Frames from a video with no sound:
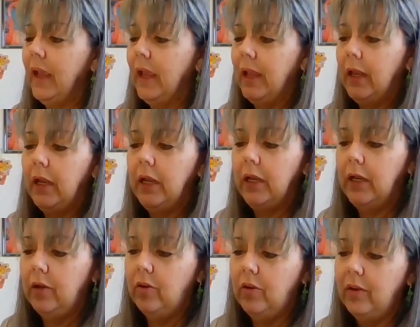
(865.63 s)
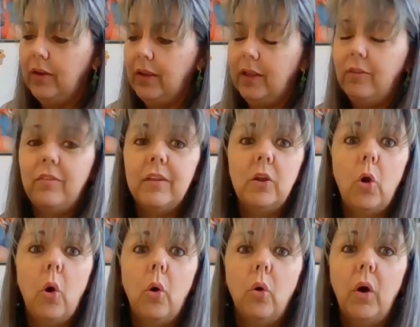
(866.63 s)
and instant
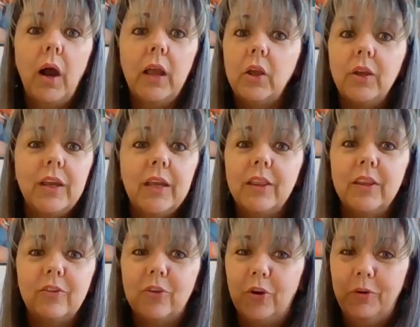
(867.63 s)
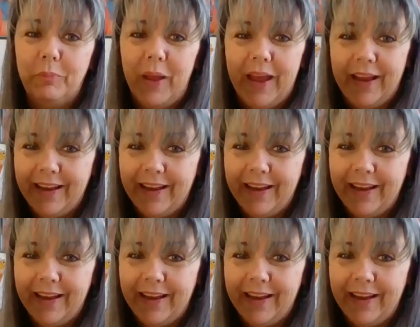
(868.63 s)
hole. I couldn't get this turned